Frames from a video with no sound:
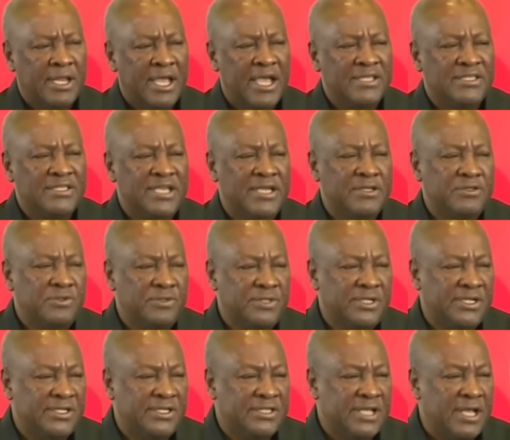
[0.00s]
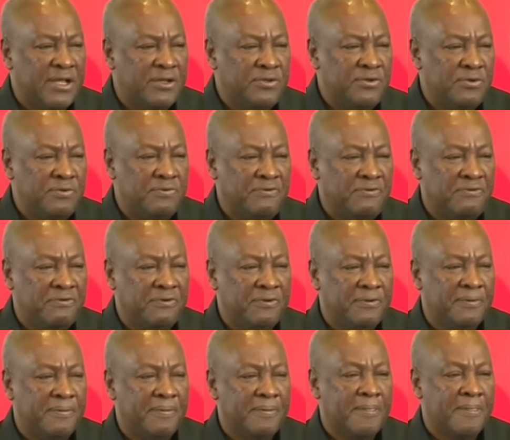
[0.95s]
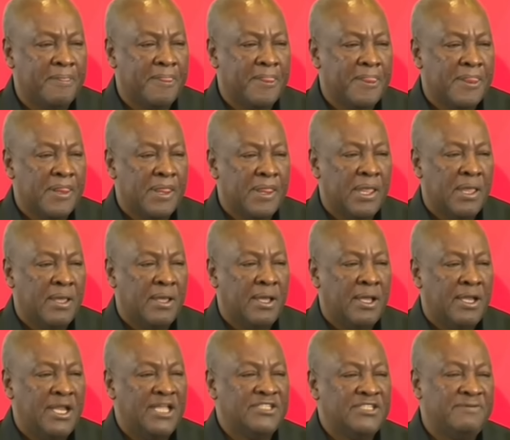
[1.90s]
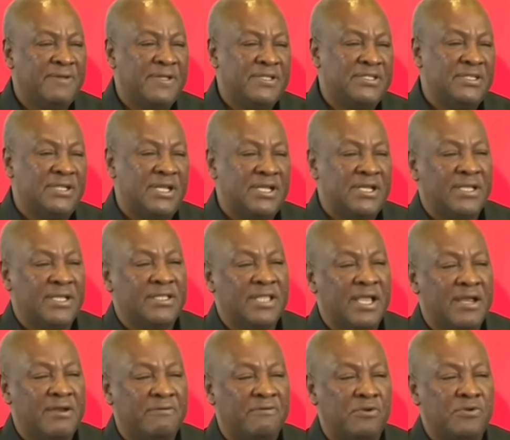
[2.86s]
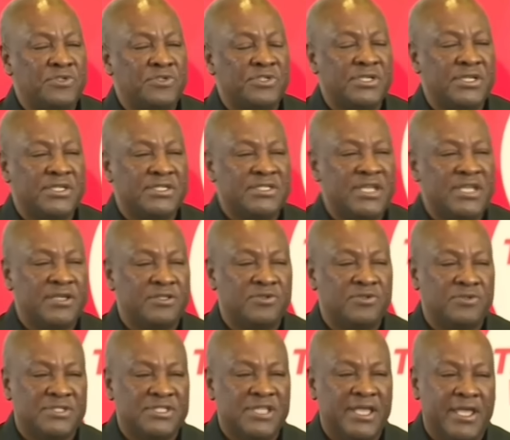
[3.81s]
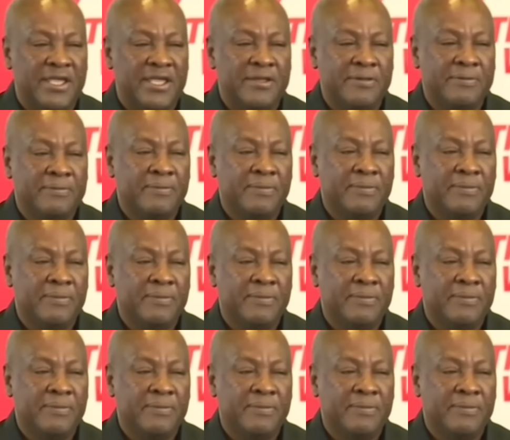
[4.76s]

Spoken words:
Now I turn to digital youth. Let's face it, the digital revolution is here to stay.